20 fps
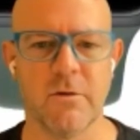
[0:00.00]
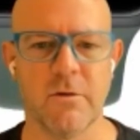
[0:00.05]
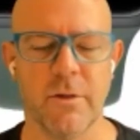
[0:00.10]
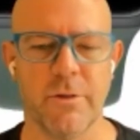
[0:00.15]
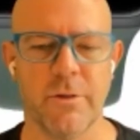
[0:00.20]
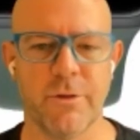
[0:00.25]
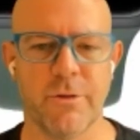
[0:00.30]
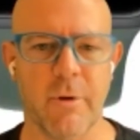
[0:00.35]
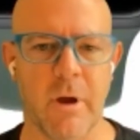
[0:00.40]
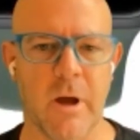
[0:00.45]
got
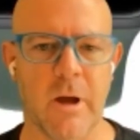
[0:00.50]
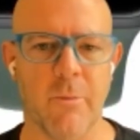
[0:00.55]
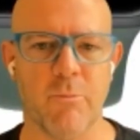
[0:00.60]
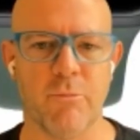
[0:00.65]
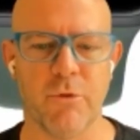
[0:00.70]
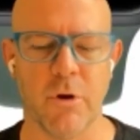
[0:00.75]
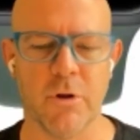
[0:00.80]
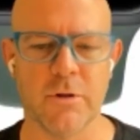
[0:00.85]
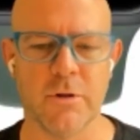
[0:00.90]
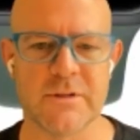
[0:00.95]

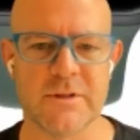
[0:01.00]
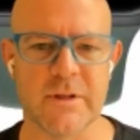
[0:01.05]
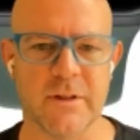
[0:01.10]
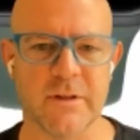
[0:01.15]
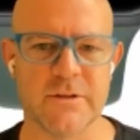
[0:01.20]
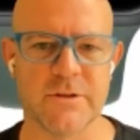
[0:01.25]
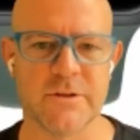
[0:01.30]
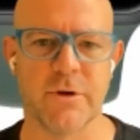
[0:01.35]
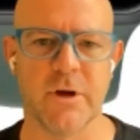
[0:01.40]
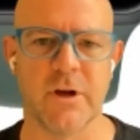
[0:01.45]
bronze at
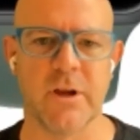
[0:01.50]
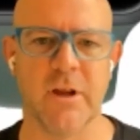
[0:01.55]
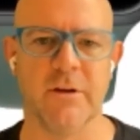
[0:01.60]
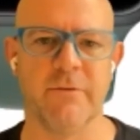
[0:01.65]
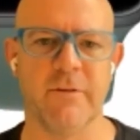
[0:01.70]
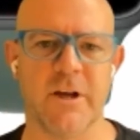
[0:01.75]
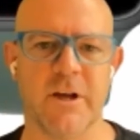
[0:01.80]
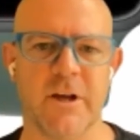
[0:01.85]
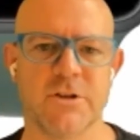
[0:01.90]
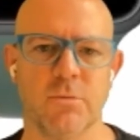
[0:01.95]
the Zurich
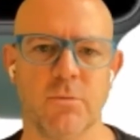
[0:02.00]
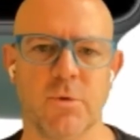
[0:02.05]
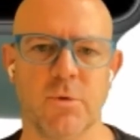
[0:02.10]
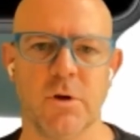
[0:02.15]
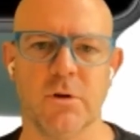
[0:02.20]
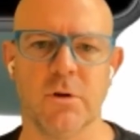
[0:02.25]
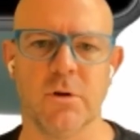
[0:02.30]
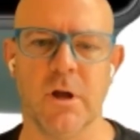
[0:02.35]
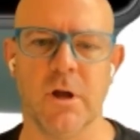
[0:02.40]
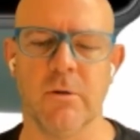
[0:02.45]
Innovation
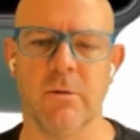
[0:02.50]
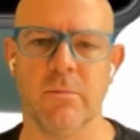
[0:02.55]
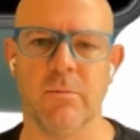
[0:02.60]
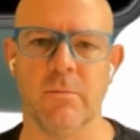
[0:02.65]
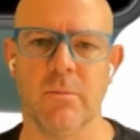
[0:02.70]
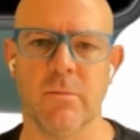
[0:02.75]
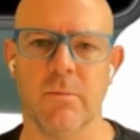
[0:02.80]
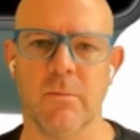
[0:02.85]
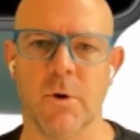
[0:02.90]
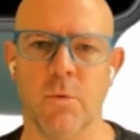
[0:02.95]

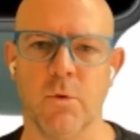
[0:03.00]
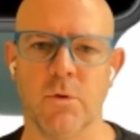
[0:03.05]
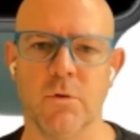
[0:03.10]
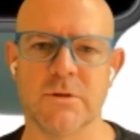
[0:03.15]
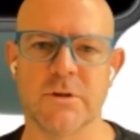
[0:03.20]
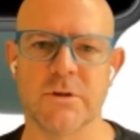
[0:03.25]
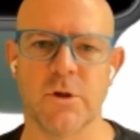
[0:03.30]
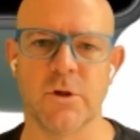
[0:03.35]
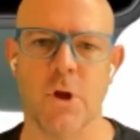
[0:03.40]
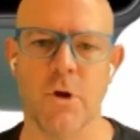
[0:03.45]

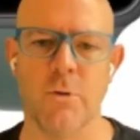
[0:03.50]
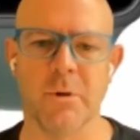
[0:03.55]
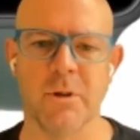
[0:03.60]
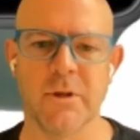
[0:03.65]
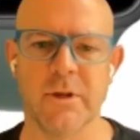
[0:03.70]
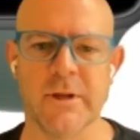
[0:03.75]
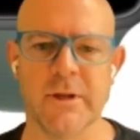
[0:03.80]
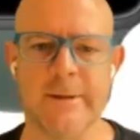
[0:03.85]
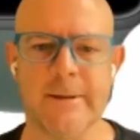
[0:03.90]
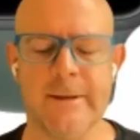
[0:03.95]
Awards
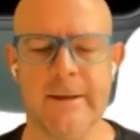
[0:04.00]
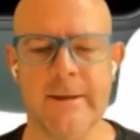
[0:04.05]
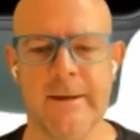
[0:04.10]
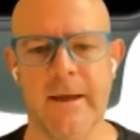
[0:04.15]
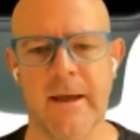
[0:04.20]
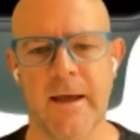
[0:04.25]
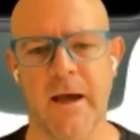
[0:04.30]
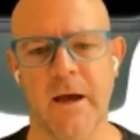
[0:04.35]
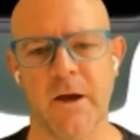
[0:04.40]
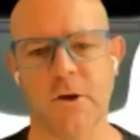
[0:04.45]
globally,
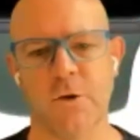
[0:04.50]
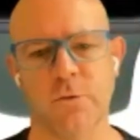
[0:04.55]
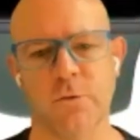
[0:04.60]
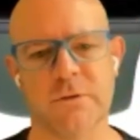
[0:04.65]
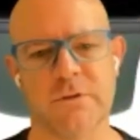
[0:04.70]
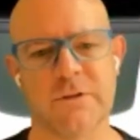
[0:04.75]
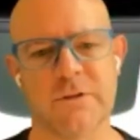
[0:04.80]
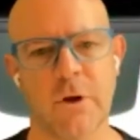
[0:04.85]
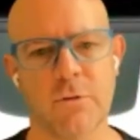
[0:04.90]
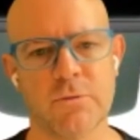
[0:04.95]
called
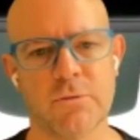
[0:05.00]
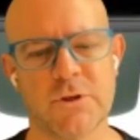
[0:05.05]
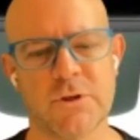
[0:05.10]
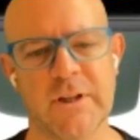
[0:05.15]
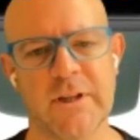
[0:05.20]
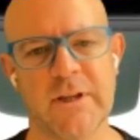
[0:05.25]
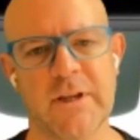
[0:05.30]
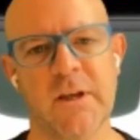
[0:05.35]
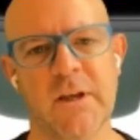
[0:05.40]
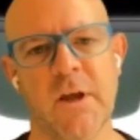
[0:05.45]

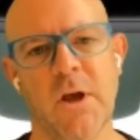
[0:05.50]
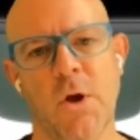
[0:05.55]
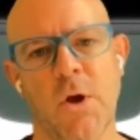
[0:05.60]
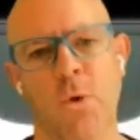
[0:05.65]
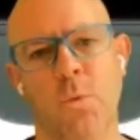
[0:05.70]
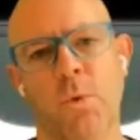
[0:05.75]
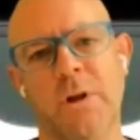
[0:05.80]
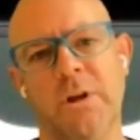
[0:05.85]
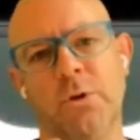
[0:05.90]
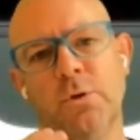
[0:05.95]
Soldierly,
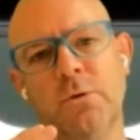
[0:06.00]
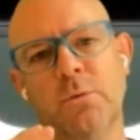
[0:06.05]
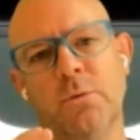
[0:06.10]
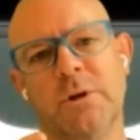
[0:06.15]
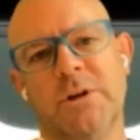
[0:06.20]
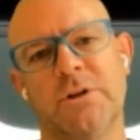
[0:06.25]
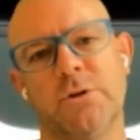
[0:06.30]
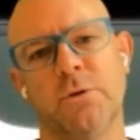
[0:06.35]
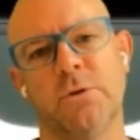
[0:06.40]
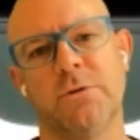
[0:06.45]

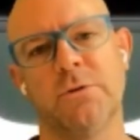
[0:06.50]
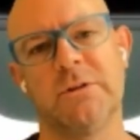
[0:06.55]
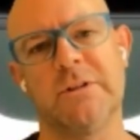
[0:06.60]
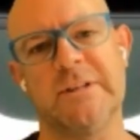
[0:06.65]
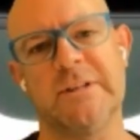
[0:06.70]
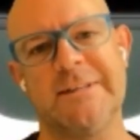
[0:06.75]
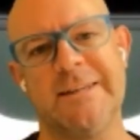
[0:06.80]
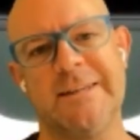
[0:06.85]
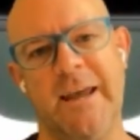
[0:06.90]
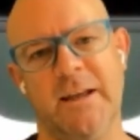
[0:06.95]
which
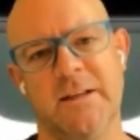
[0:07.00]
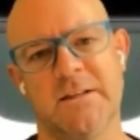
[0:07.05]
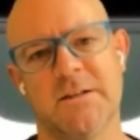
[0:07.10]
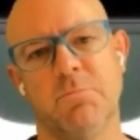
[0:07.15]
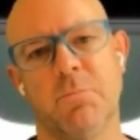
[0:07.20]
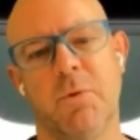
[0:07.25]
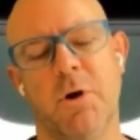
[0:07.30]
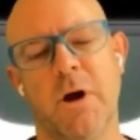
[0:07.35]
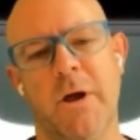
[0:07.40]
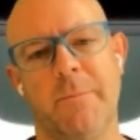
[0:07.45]
detects
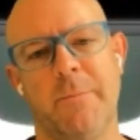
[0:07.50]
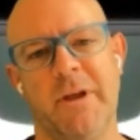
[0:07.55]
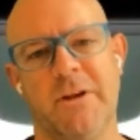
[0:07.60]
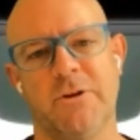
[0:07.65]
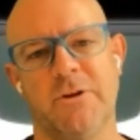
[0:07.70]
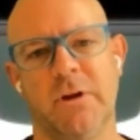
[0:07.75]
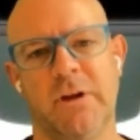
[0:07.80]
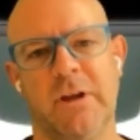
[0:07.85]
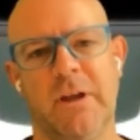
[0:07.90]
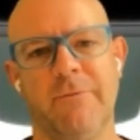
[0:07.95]

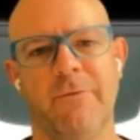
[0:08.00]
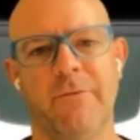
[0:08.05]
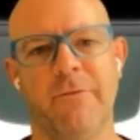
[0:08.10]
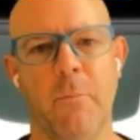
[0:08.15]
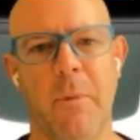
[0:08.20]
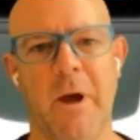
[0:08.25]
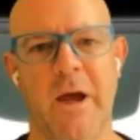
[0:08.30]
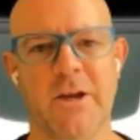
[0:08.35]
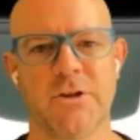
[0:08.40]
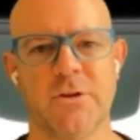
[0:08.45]
biometric
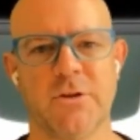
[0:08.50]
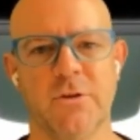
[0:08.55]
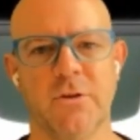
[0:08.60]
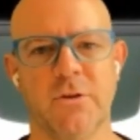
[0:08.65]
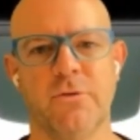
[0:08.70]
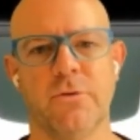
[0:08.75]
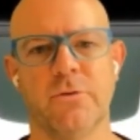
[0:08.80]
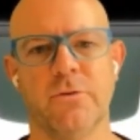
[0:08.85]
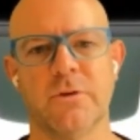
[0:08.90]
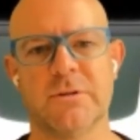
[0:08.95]
information
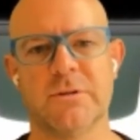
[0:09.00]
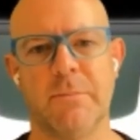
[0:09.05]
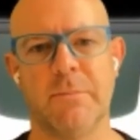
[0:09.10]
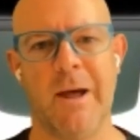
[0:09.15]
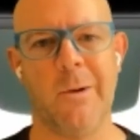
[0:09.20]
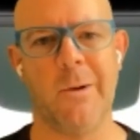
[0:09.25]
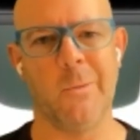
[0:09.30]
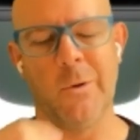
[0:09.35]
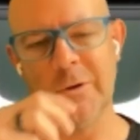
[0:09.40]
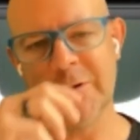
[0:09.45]
through a
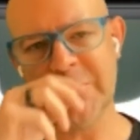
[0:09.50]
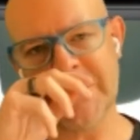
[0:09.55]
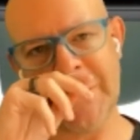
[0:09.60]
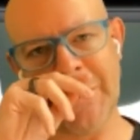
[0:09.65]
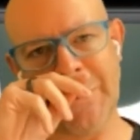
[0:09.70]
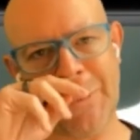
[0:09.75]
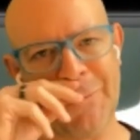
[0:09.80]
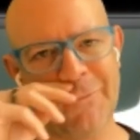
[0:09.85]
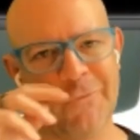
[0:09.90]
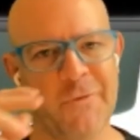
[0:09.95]
smartwatch
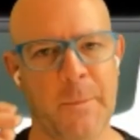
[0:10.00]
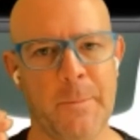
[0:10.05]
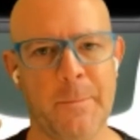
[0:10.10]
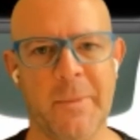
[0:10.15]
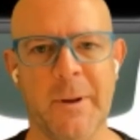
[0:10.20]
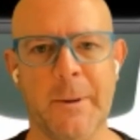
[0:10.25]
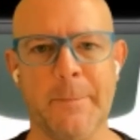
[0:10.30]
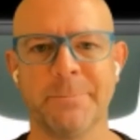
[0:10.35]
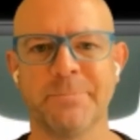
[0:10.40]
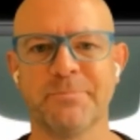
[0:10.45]
or a
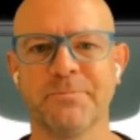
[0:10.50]
Fitbit,